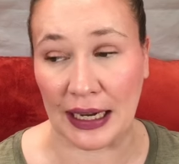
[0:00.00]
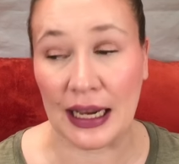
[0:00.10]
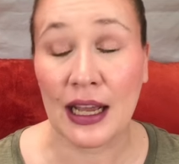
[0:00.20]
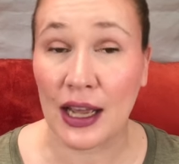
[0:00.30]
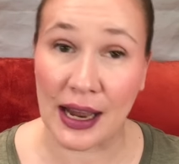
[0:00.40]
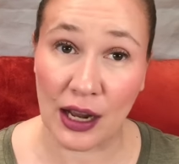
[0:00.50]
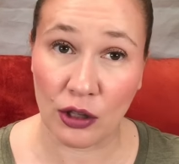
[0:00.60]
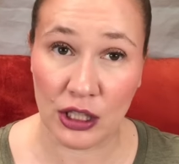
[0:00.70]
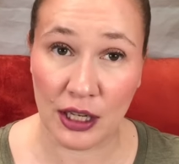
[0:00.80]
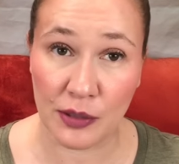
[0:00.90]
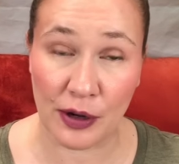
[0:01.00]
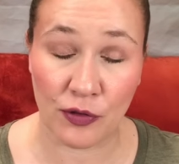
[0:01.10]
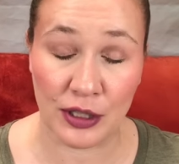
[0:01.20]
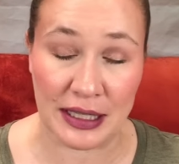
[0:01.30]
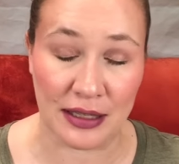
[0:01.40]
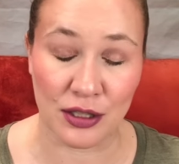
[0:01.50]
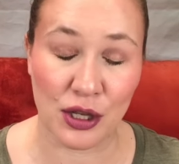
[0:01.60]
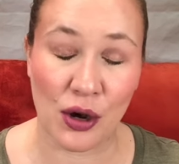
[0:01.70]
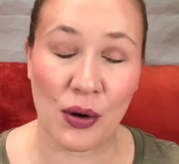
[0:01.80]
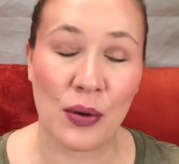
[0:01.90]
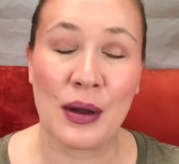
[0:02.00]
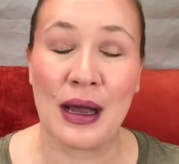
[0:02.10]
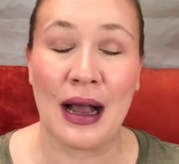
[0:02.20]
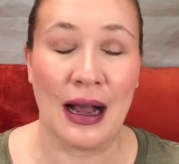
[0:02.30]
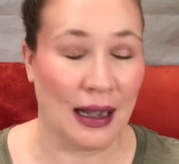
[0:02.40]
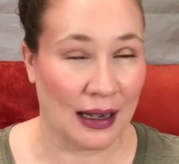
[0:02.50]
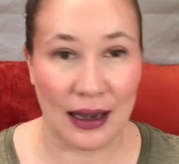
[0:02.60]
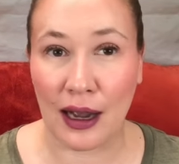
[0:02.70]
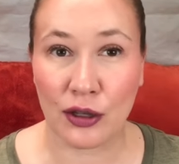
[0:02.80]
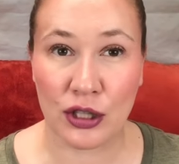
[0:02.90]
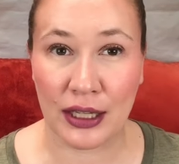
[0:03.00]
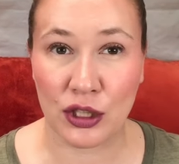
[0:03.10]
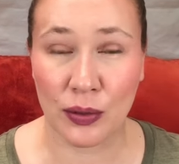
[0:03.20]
in it, and I only talked about 14. So I tried to